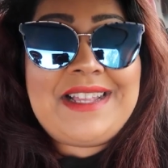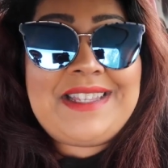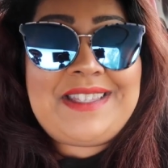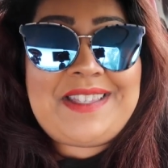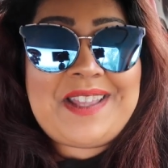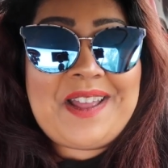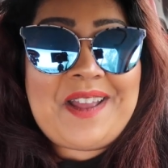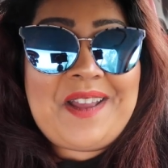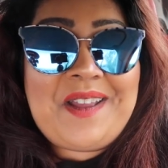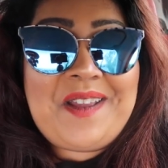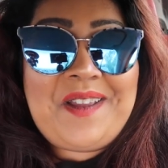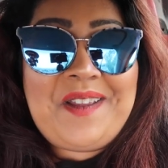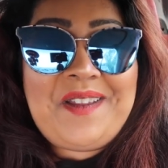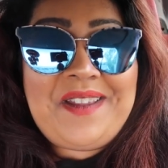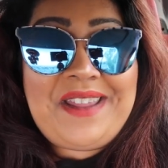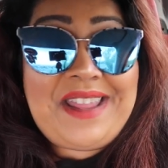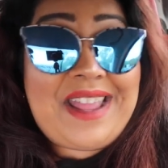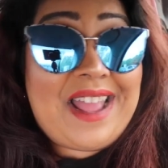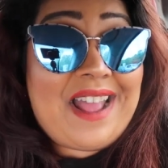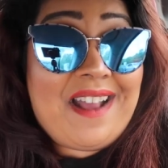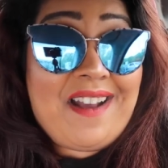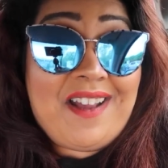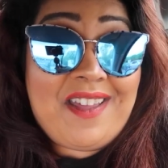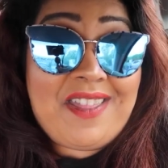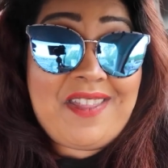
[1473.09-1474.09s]
So
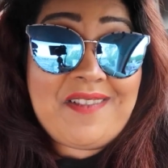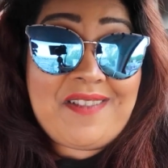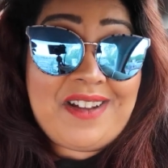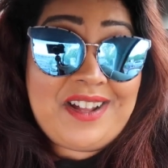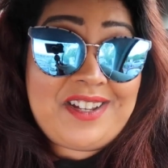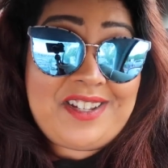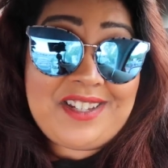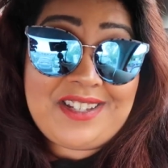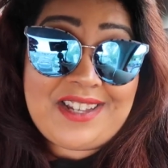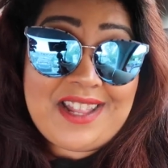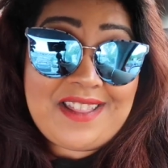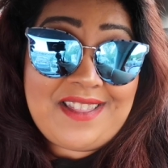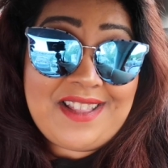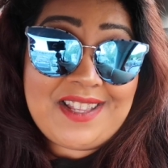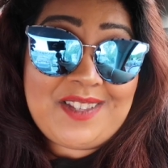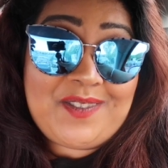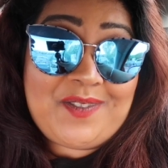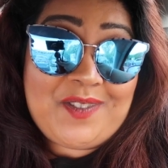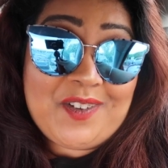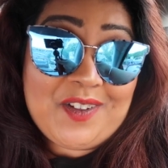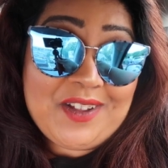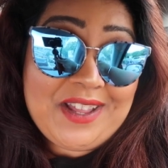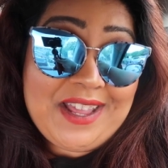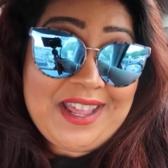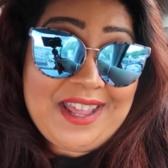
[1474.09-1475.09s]
yeah, I thought I'd just end this
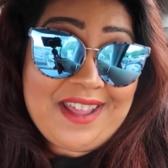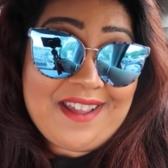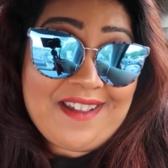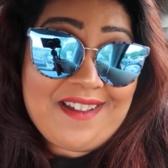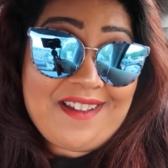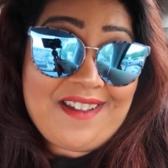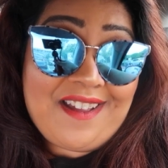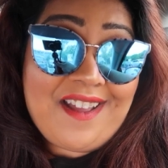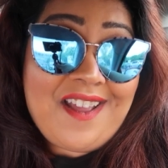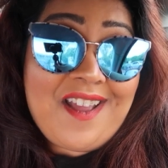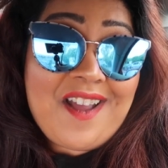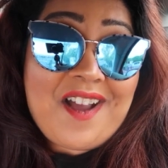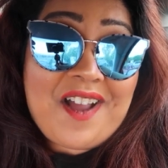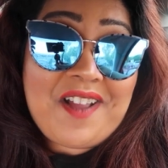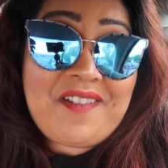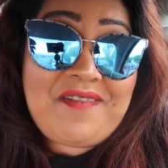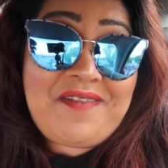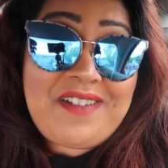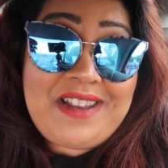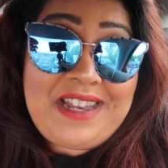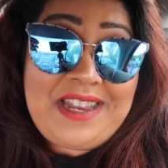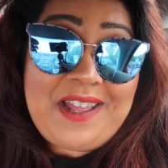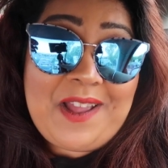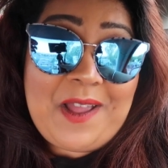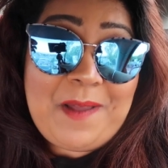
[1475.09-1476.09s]
vlog here. I
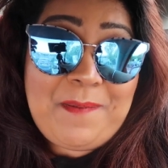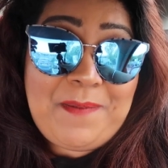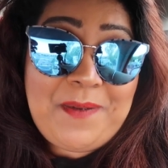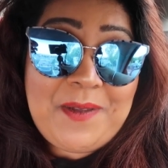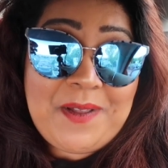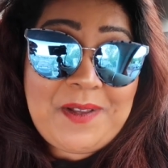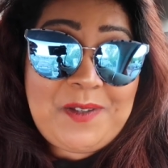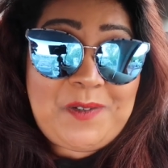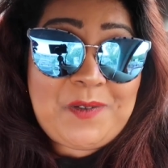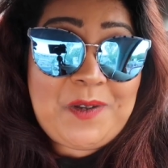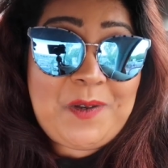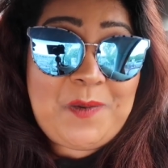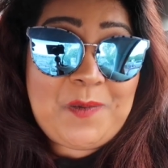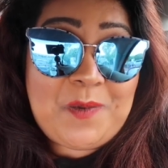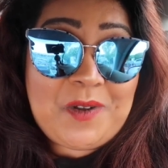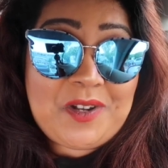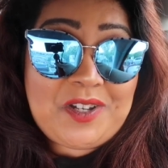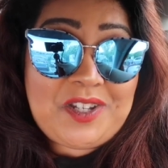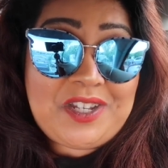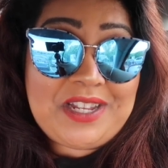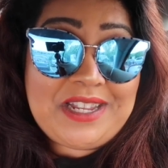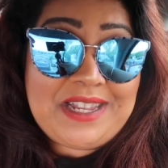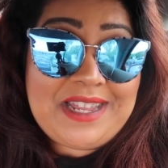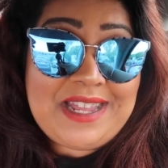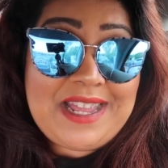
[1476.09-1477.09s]
really hope you enjoyed
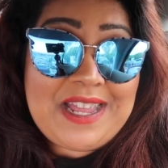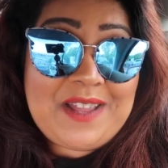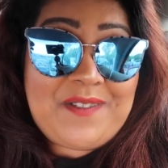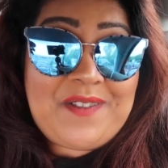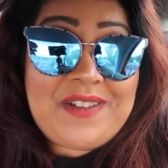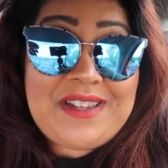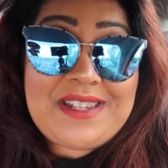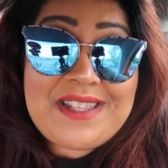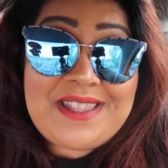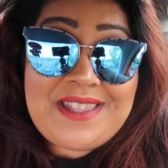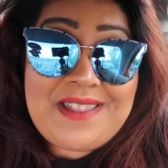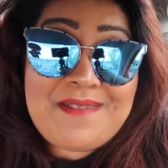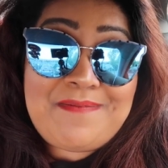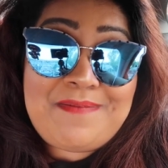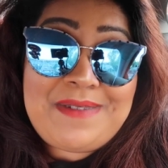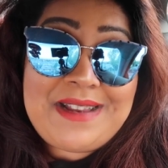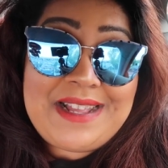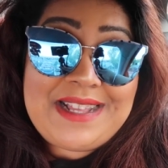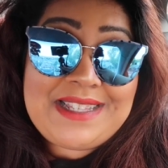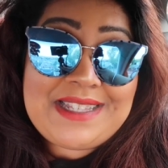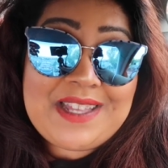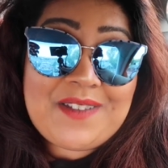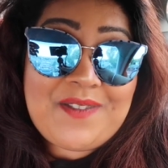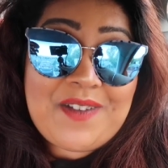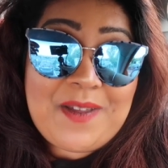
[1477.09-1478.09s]
watching it. If you did, then
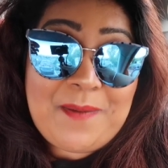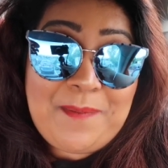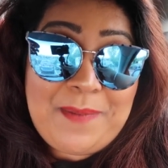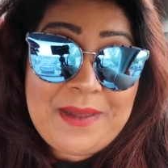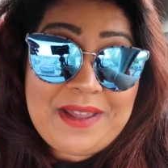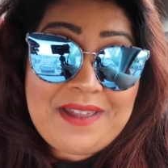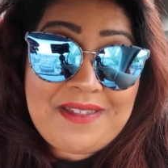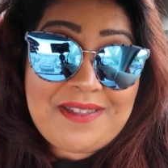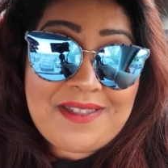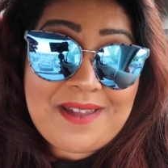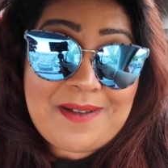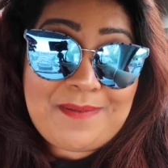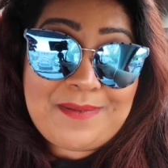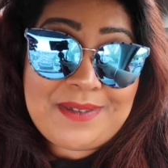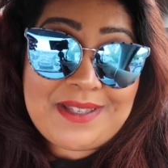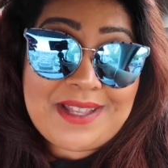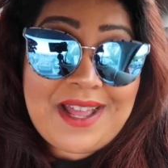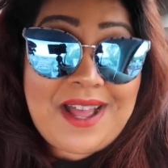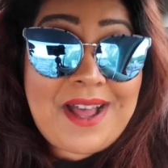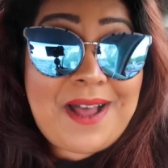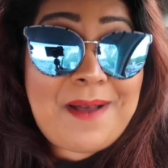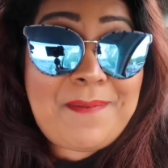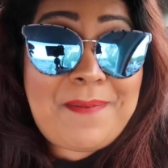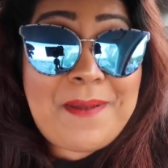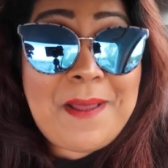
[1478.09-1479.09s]
please give it a big thumbs
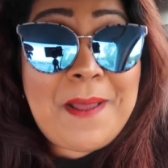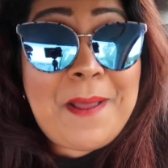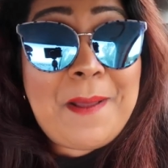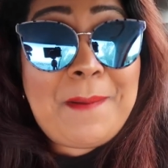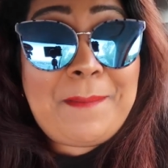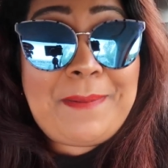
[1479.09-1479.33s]
up.